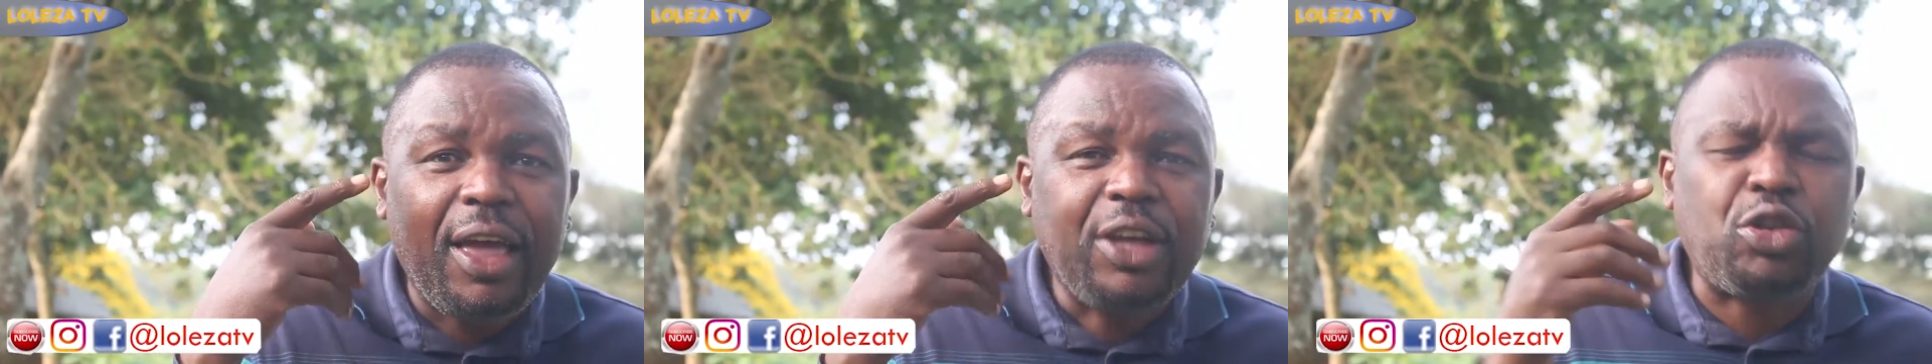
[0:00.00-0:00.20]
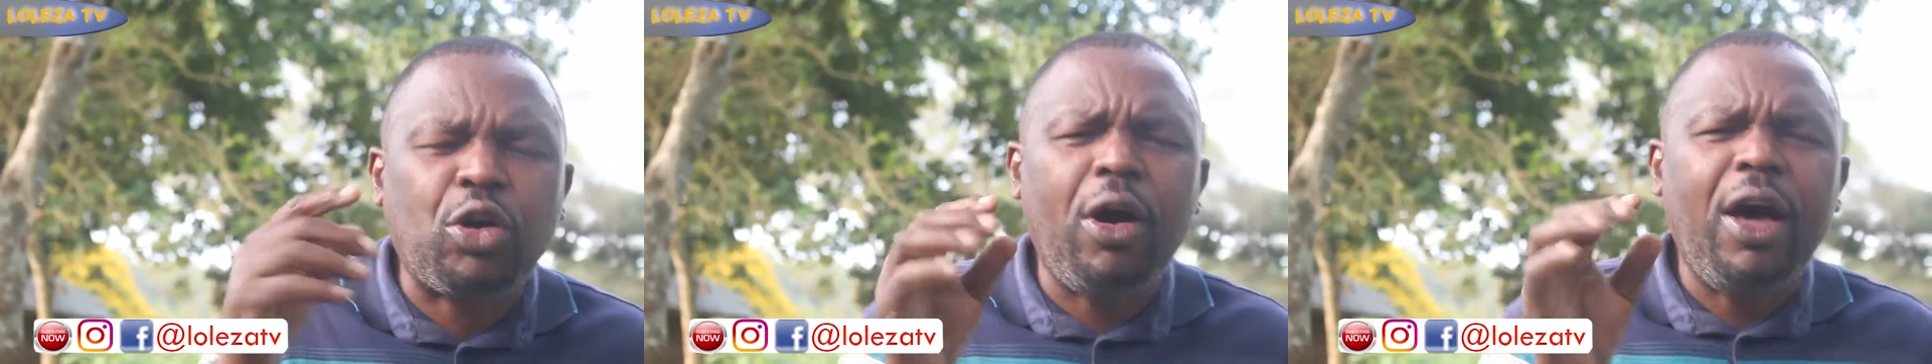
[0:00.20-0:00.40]

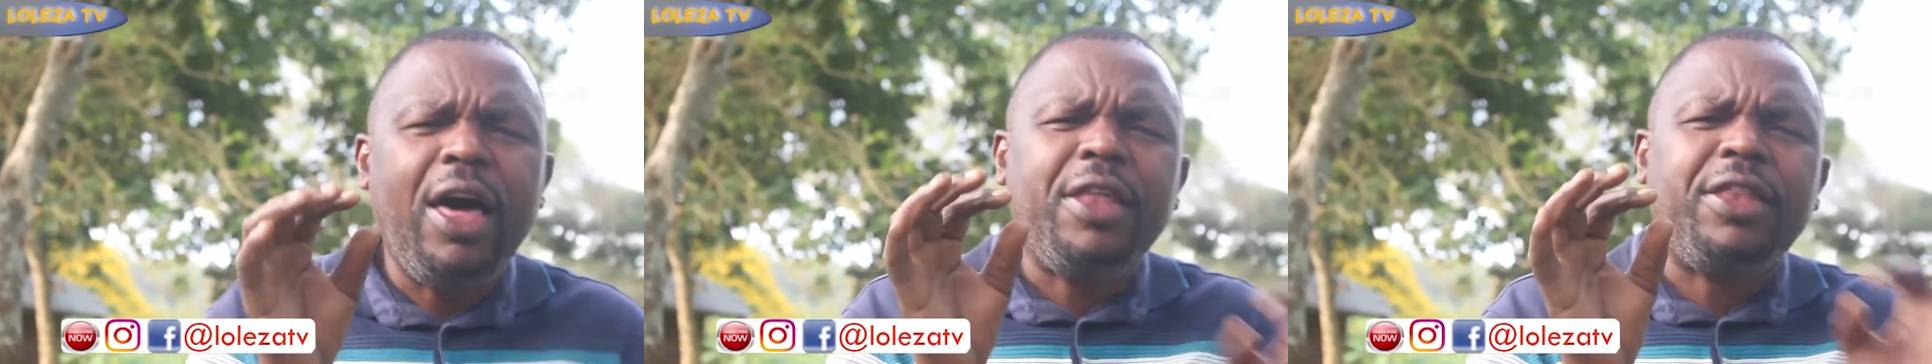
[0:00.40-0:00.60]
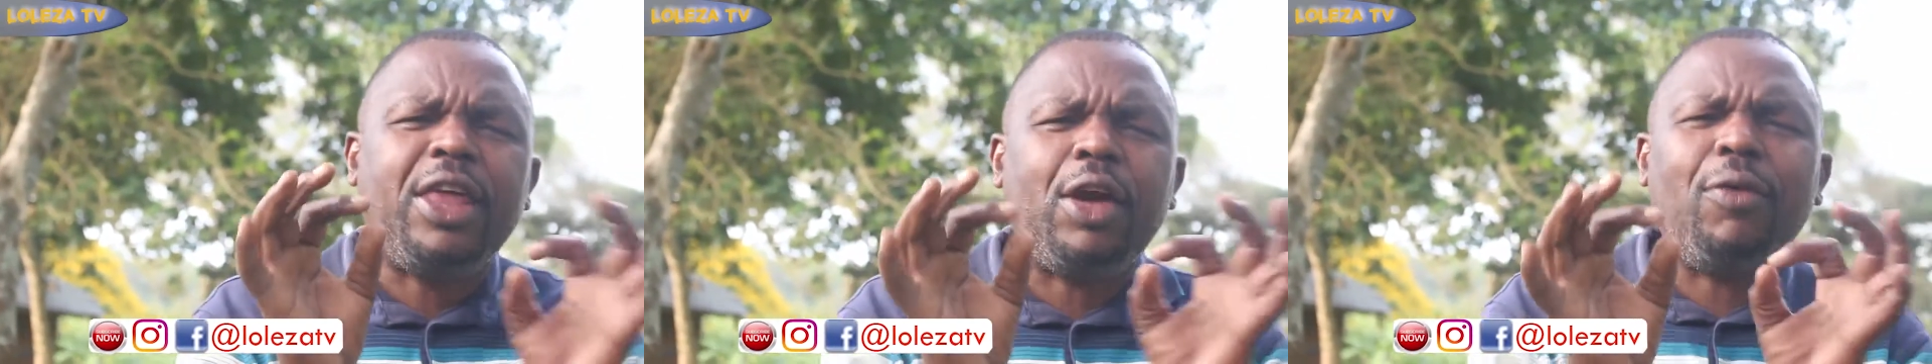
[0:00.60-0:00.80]
So
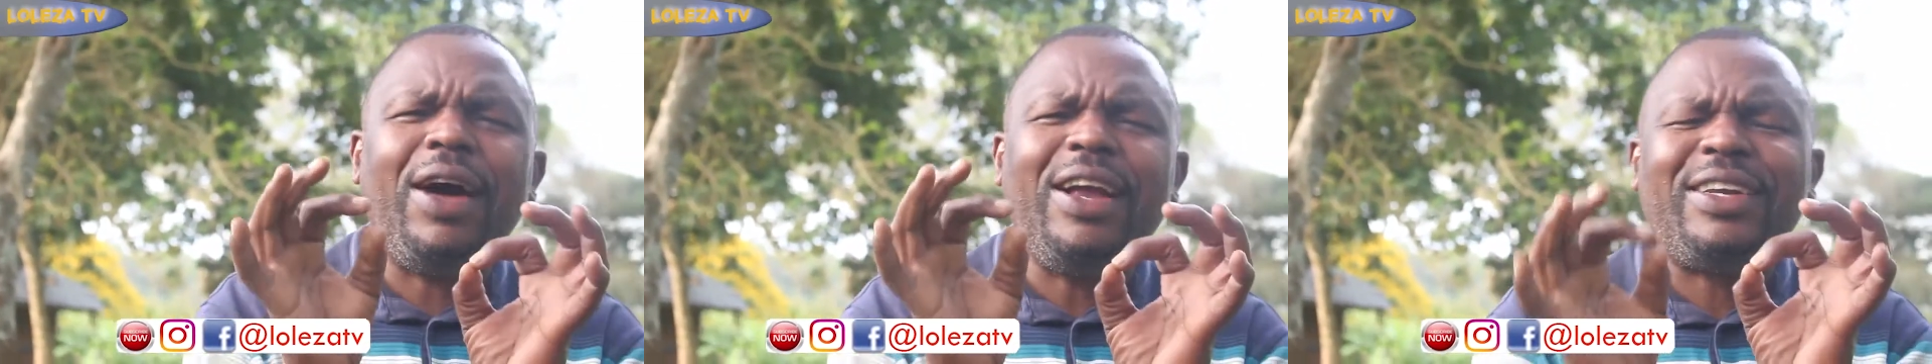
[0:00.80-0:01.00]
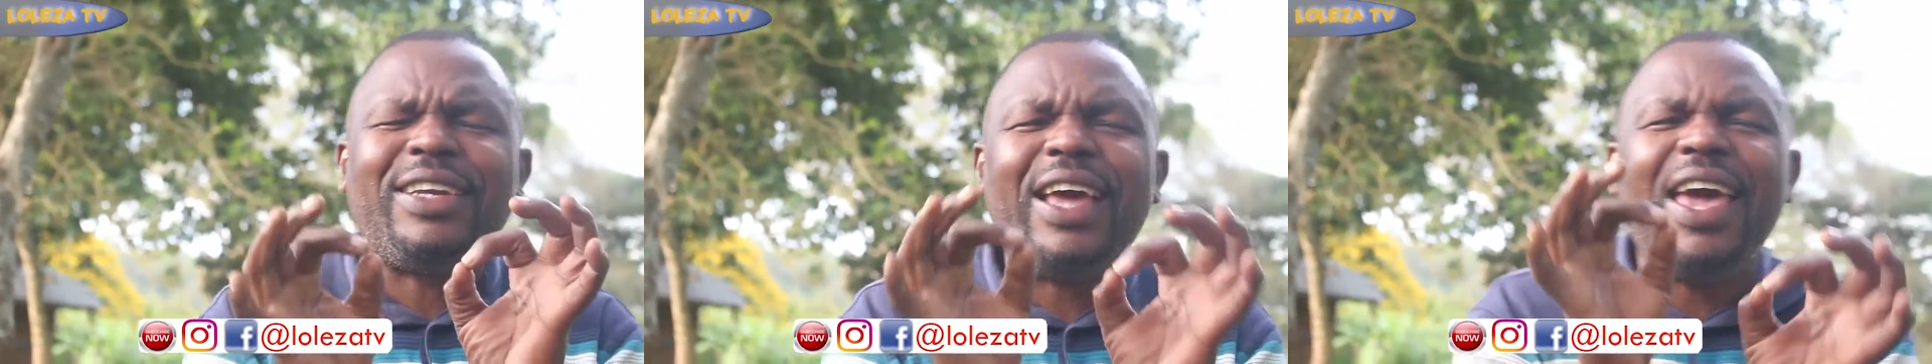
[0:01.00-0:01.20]
they
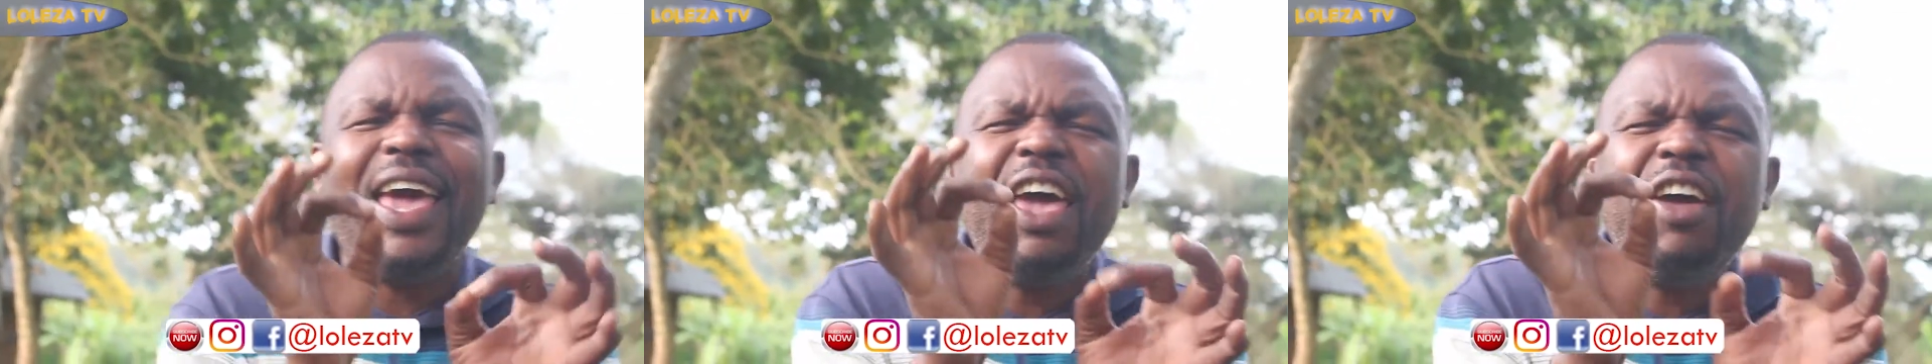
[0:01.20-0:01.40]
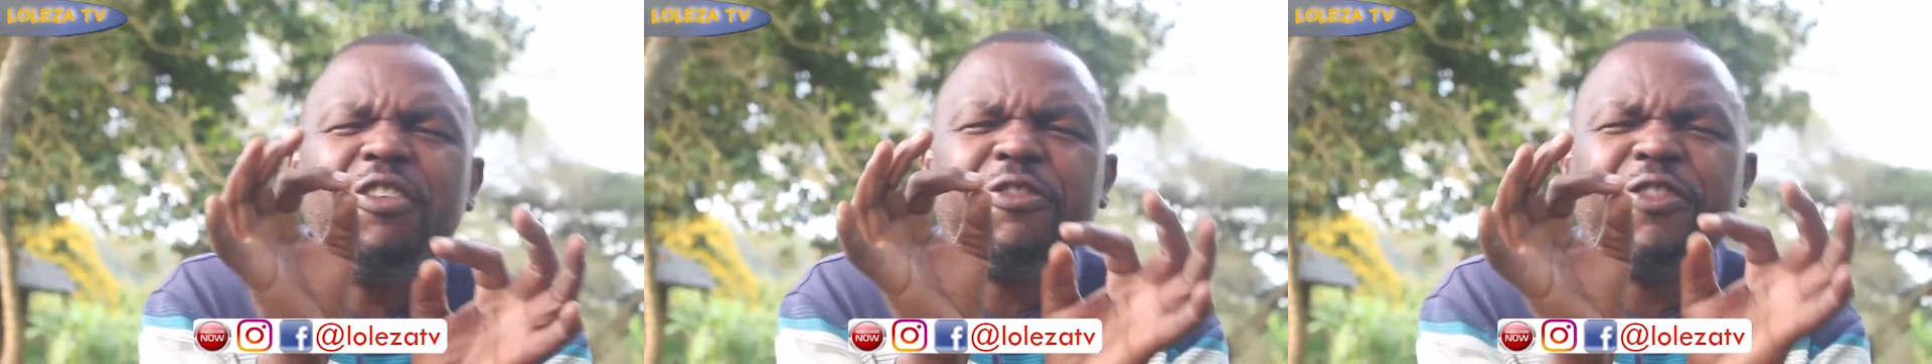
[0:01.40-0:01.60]
want
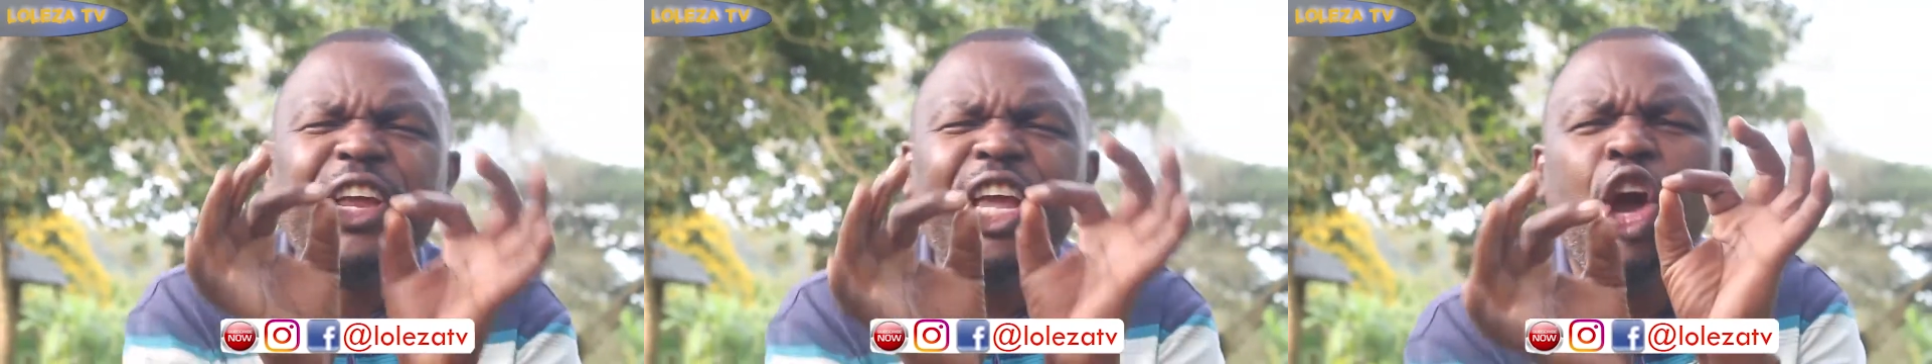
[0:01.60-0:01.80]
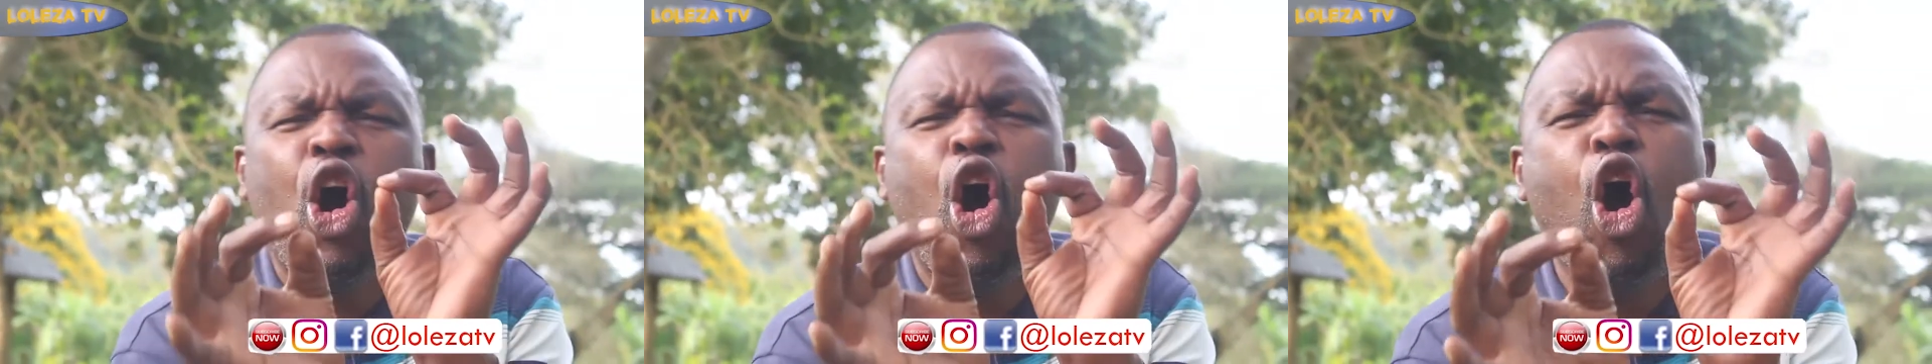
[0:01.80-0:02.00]

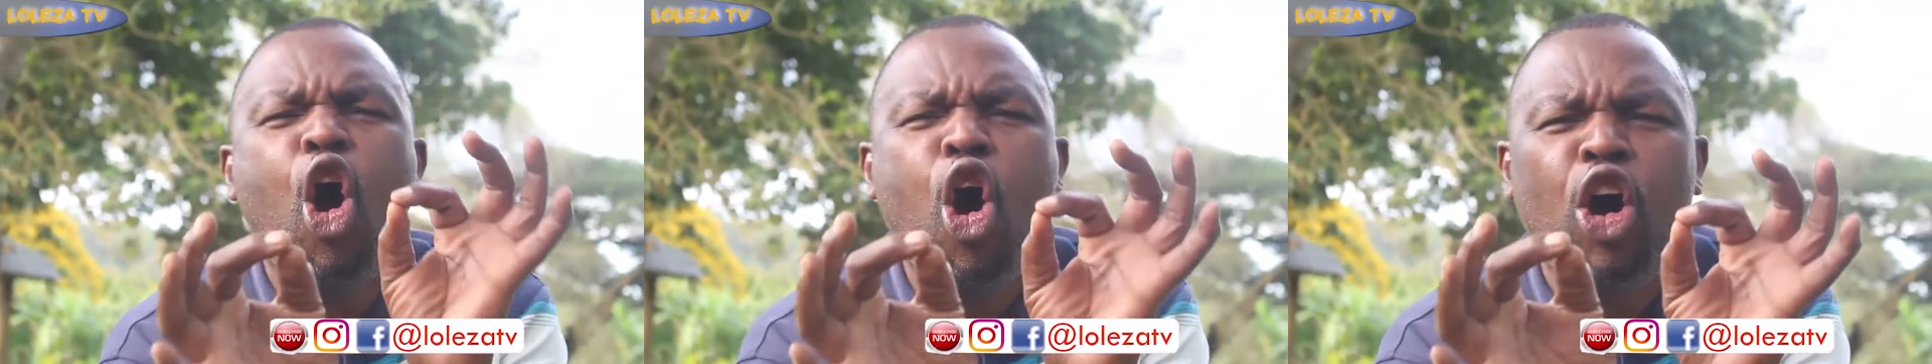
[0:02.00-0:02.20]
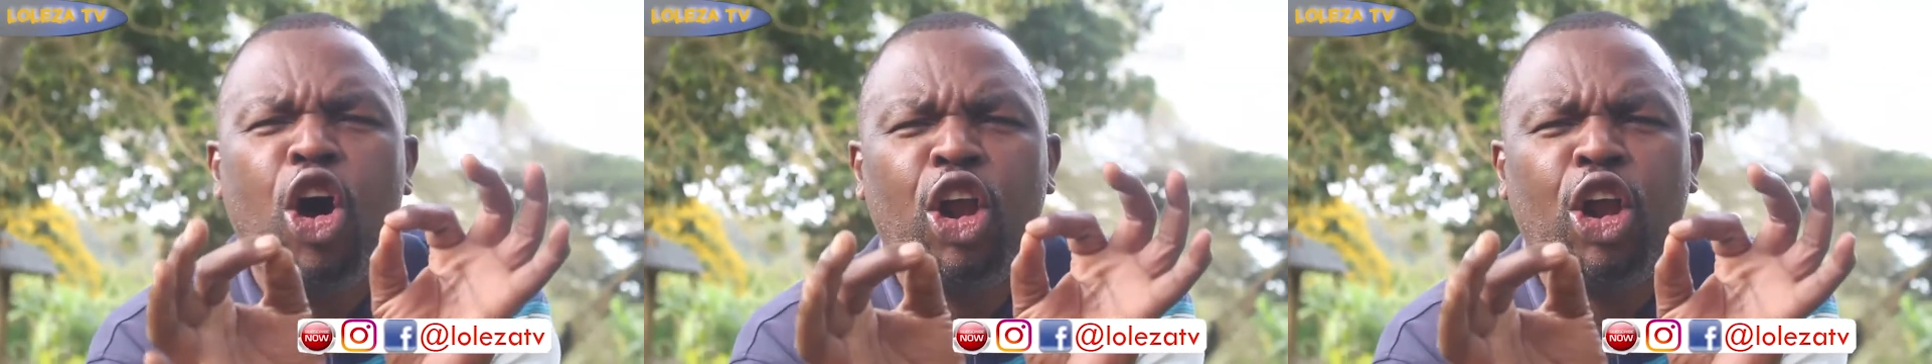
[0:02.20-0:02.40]
every
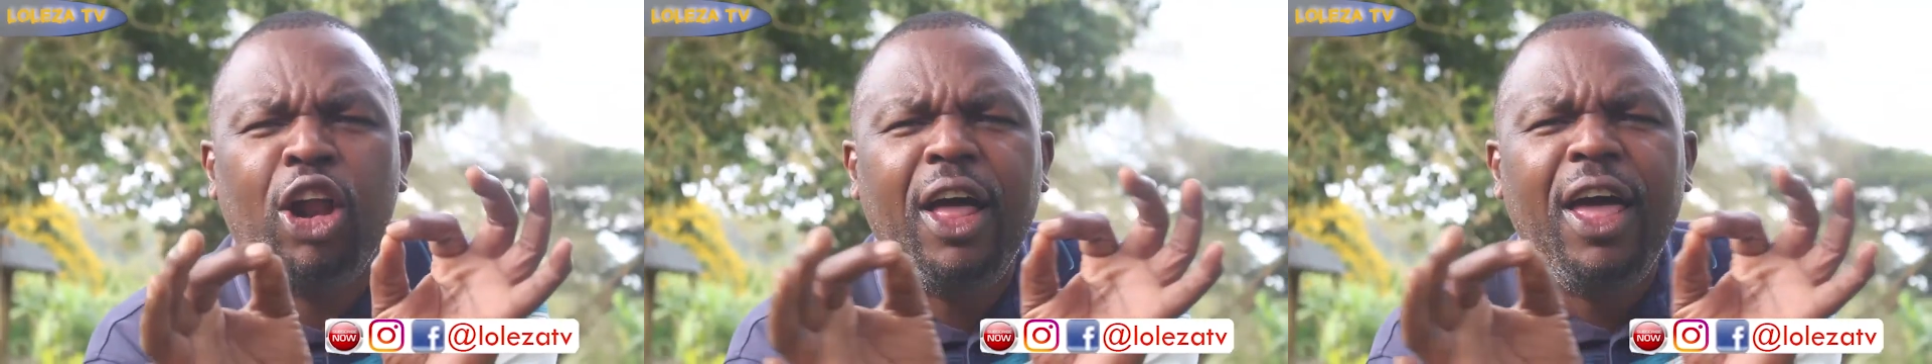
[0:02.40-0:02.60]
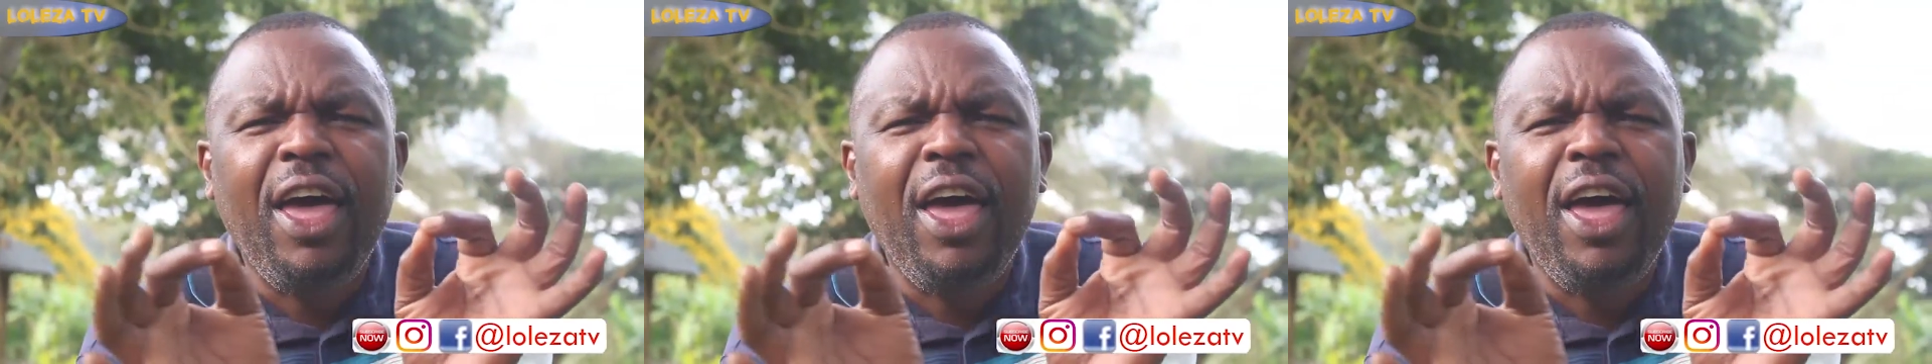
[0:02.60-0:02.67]
hole,